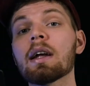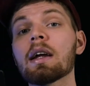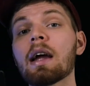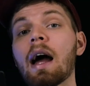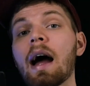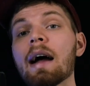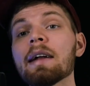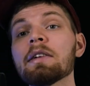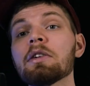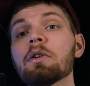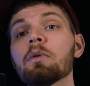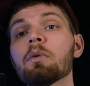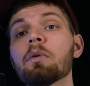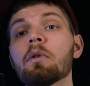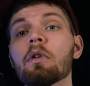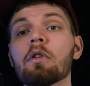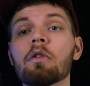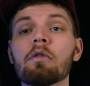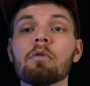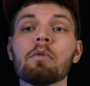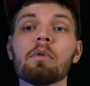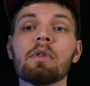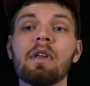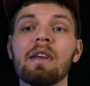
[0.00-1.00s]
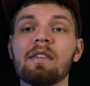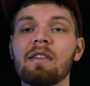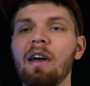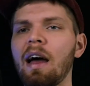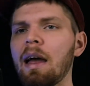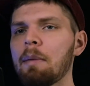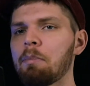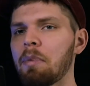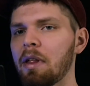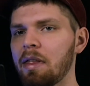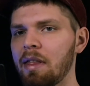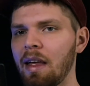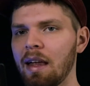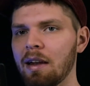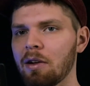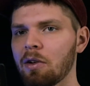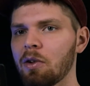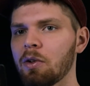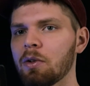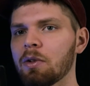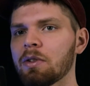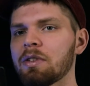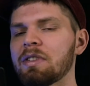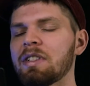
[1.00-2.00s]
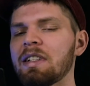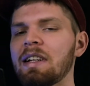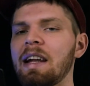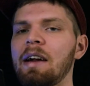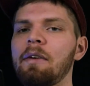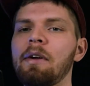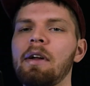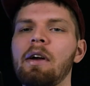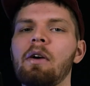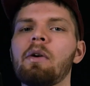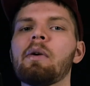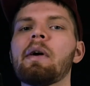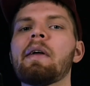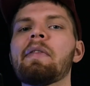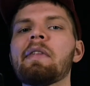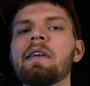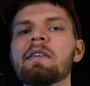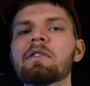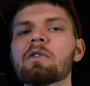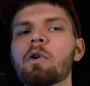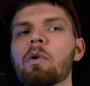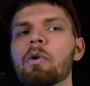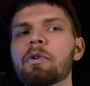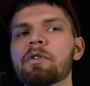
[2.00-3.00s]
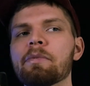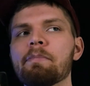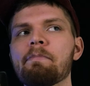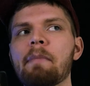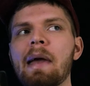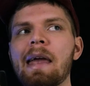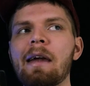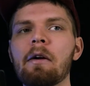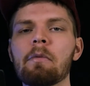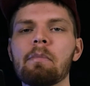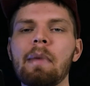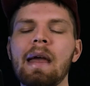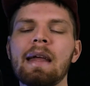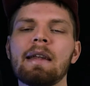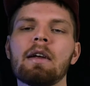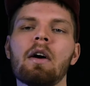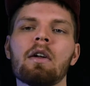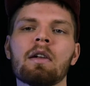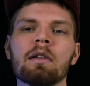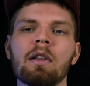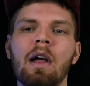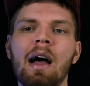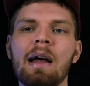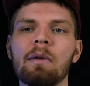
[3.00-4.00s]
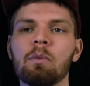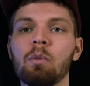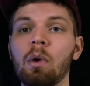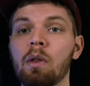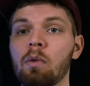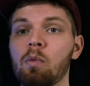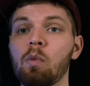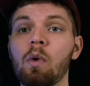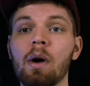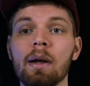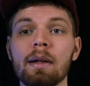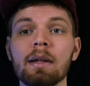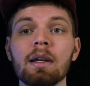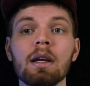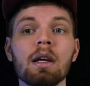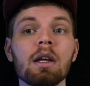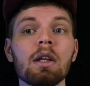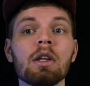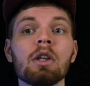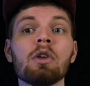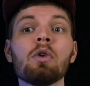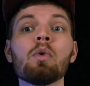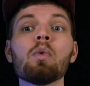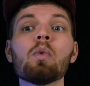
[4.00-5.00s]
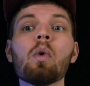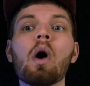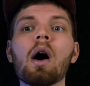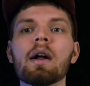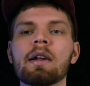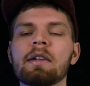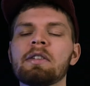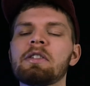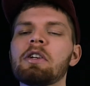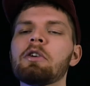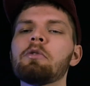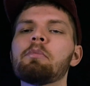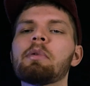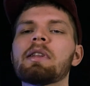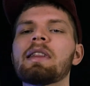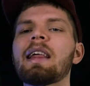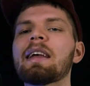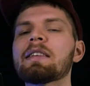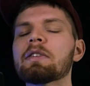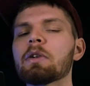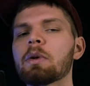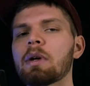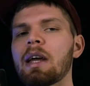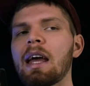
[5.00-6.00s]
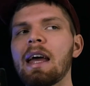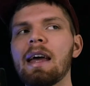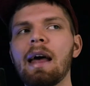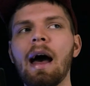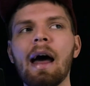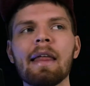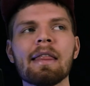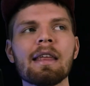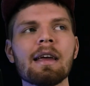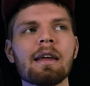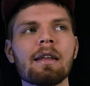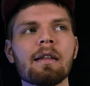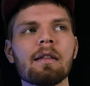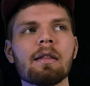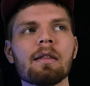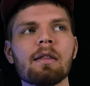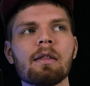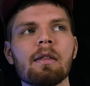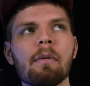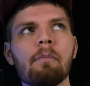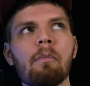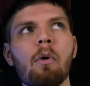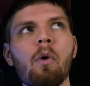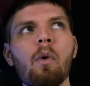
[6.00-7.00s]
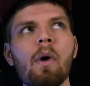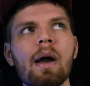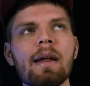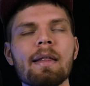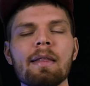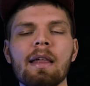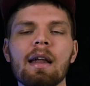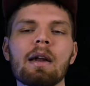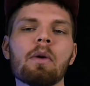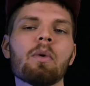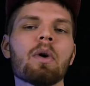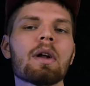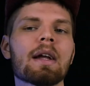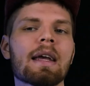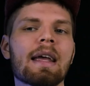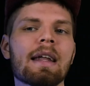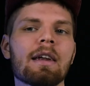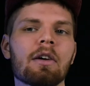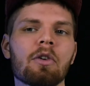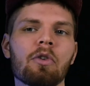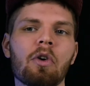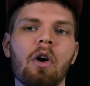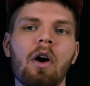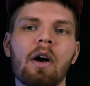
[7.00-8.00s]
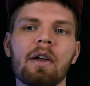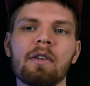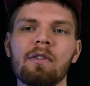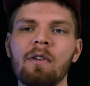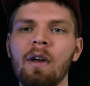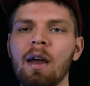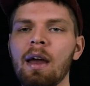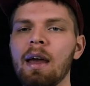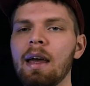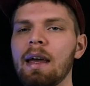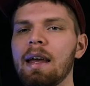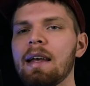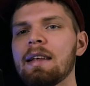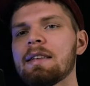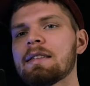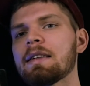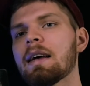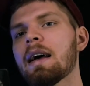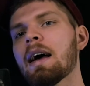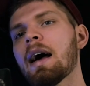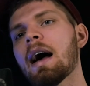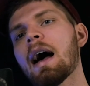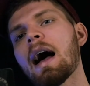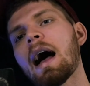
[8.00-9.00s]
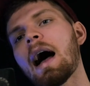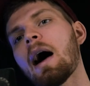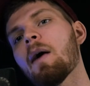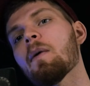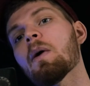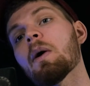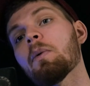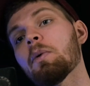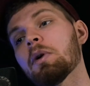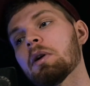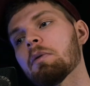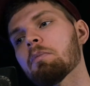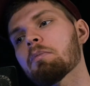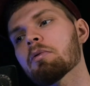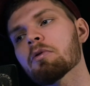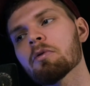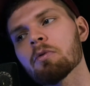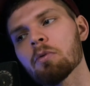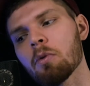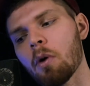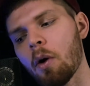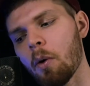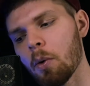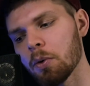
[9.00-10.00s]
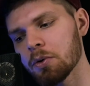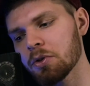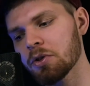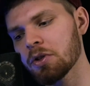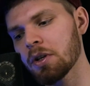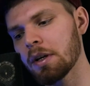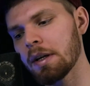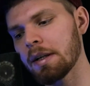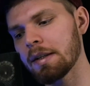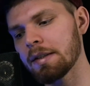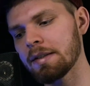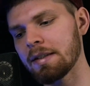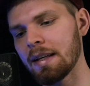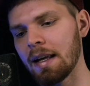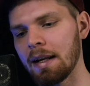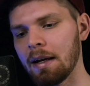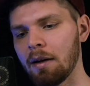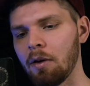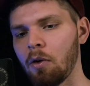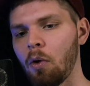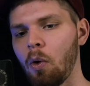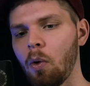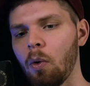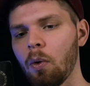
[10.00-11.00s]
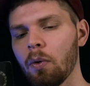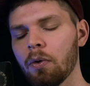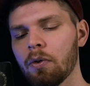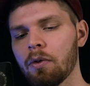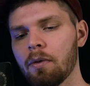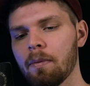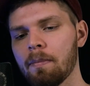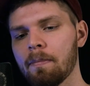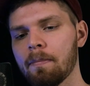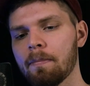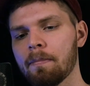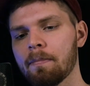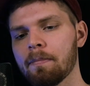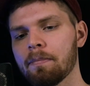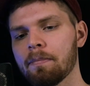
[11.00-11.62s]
I'm going to guide you through this hypothetical scenario, and these goals may or may not align with what you want to do, but that's okay. I think the point that I want to get across is how I would approach setting goals.